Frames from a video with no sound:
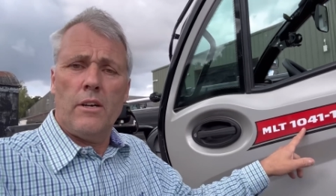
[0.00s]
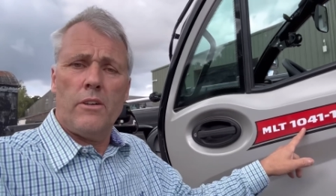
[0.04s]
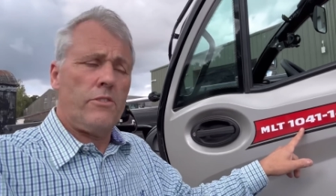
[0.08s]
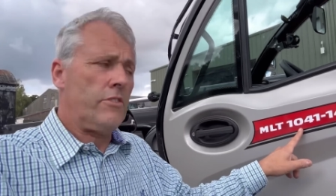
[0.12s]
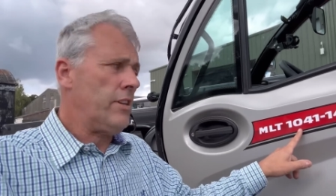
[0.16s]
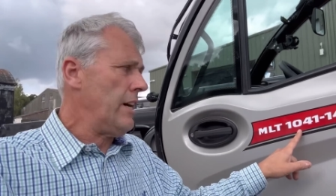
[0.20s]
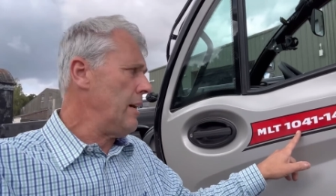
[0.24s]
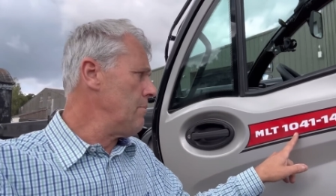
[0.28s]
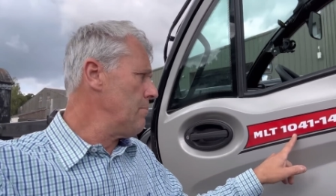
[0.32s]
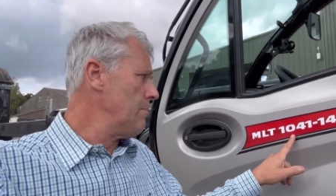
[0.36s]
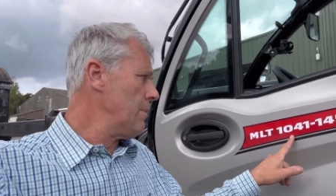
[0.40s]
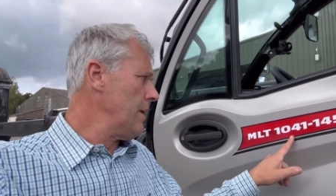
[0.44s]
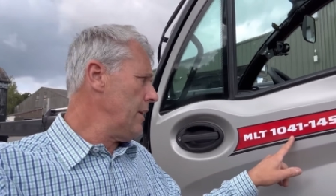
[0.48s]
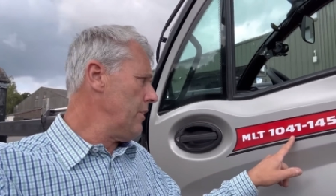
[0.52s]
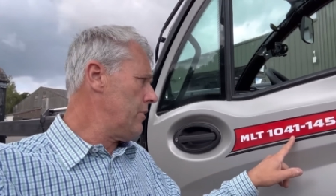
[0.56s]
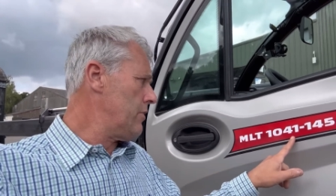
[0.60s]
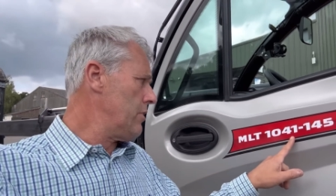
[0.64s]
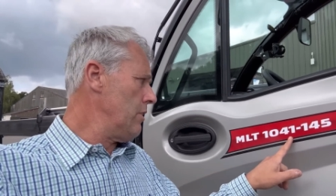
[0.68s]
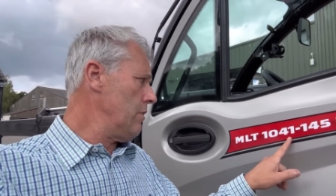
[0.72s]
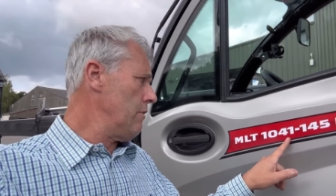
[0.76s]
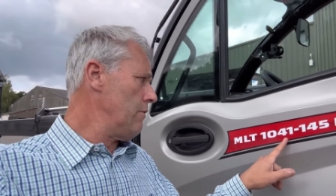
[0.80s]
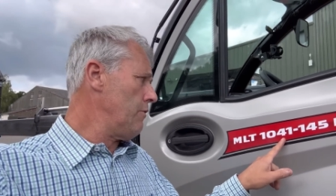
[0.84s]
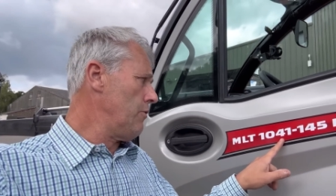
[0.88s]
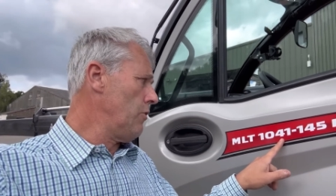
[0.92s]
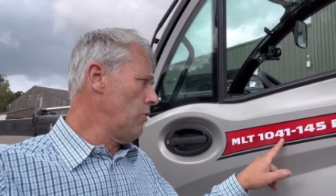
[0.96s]
10
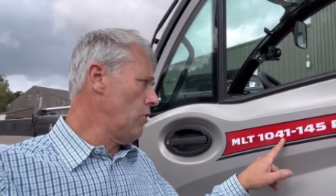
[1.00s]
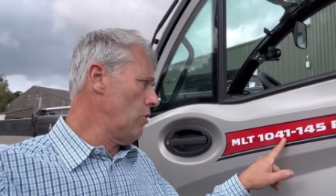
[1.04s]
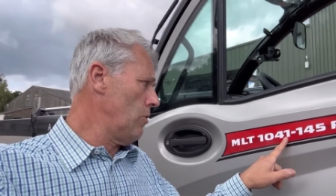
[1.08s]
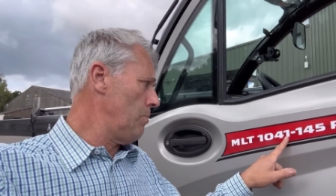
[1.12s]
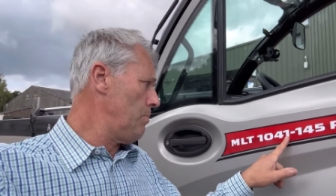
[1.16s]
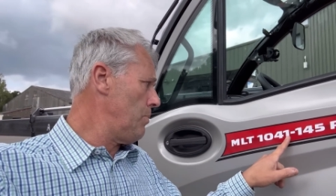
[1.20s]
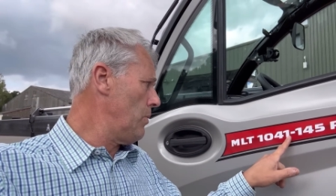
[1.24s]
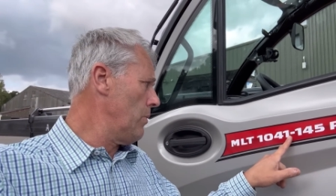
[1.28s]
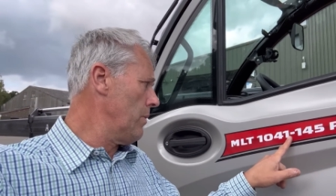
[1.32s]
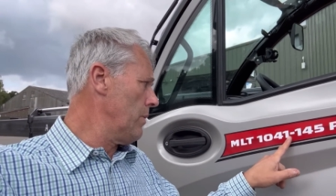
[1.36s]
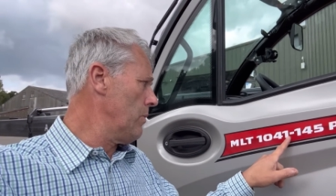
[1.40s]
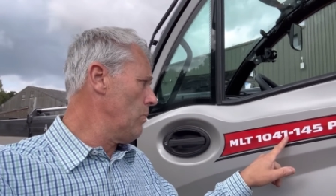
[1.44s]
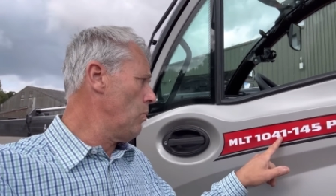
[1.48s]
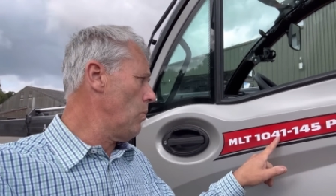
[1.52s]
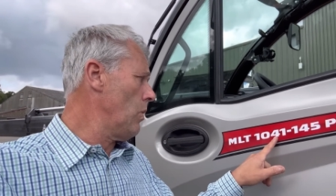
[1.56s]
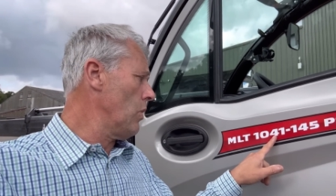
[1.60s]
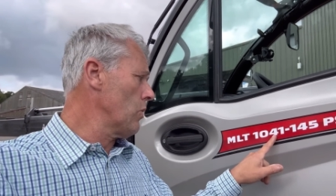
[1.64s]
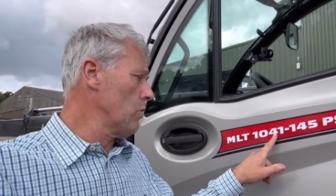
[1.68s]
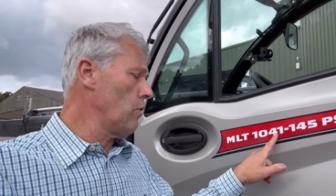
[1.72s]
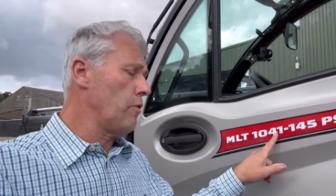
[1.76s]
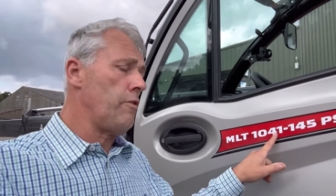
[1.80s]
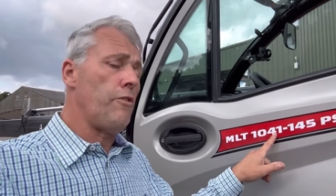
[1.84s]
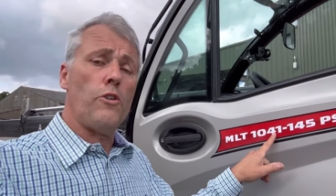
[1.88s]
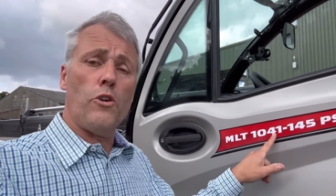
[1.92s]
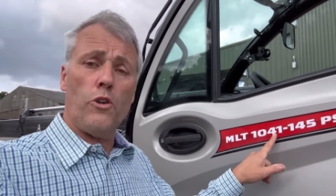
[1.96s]
meter 4.1
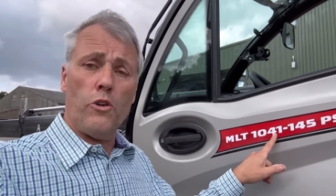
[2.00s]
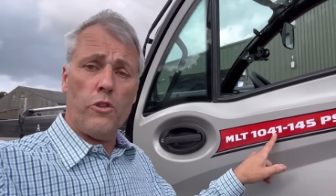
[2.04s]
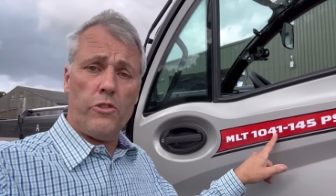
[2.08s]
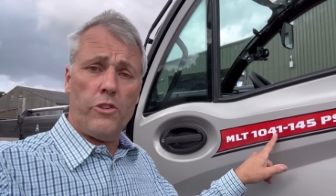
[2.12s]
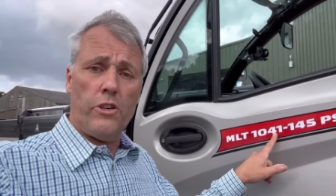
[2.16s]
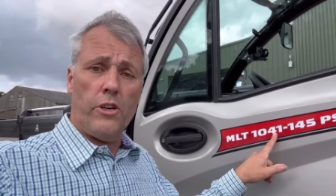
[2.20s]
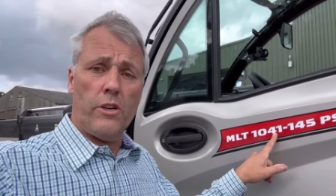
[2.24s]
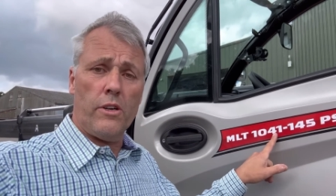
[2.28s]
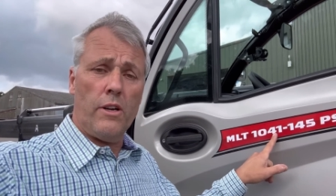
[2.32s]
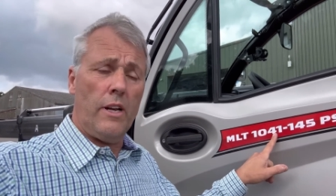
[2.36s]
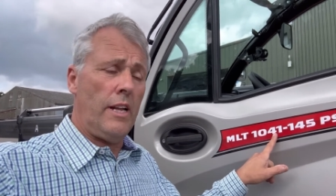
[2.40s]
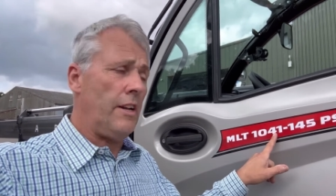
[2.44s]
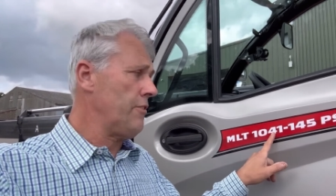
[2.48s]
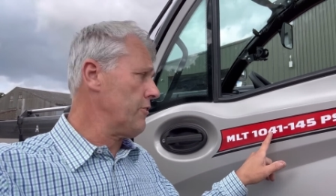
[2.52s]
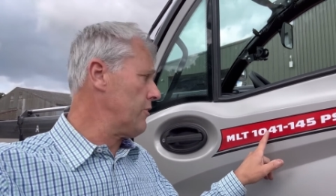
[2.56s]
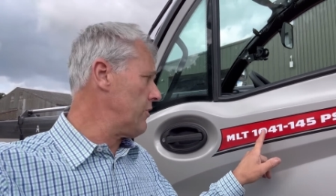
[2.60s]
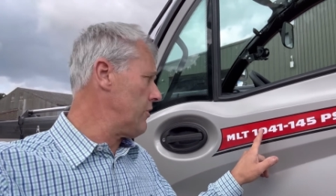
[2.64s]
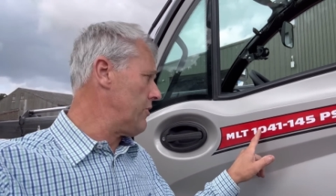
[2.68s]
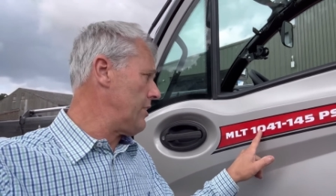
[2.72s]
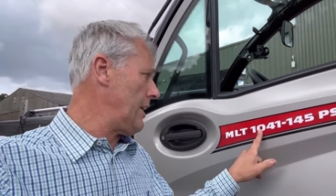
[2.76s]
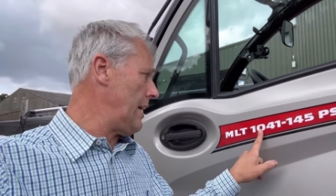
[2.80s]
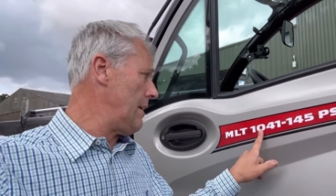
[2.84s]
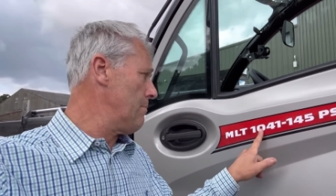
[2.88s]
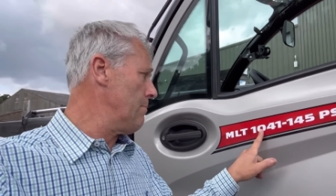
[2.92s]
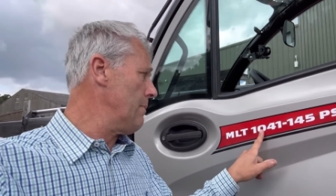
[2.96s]
or 4 ton lift to
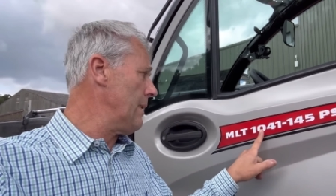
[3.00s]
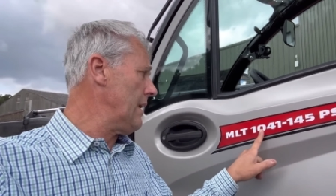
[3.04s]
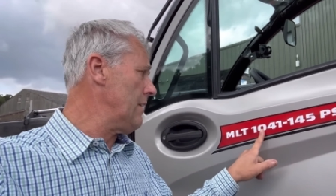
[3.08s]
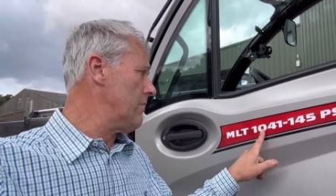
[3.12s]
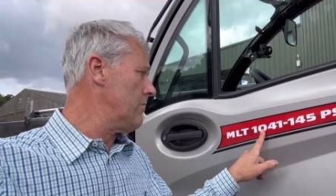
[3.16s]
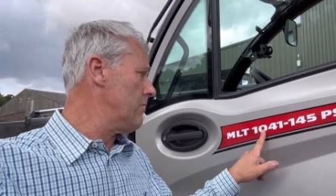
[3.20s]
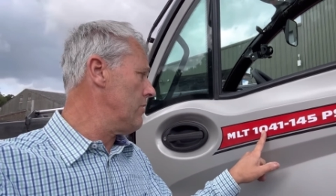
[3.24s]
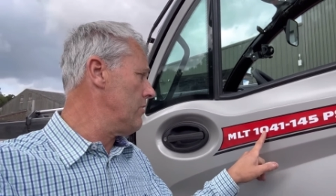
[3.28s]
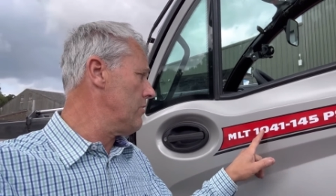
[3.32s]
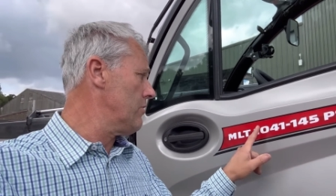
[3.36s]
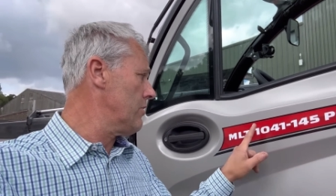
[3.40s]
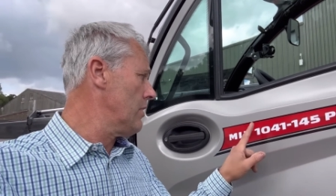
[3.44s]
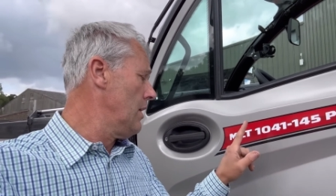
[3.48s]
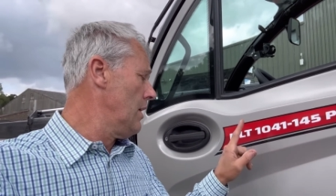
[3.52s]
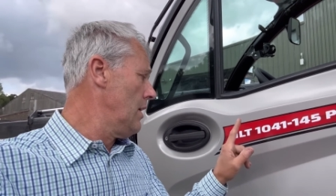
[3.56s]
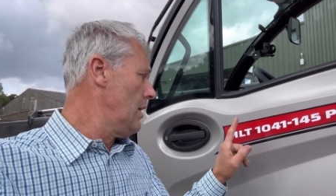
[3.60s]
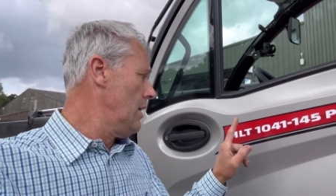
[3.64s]
10 meters